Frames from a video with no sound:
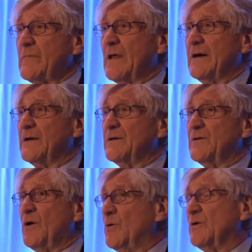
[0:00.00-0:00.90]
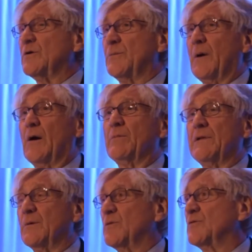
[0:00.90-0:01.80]
uh, no nuclear power
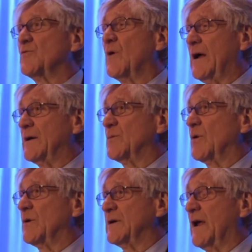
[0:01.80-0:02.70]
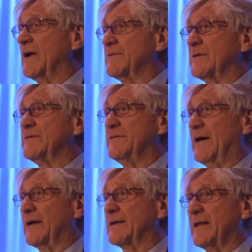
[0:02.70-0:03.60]
plant would run were it not for the
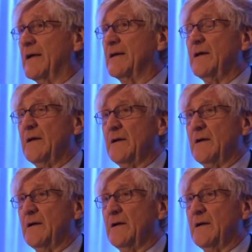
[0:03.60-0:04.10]
fact that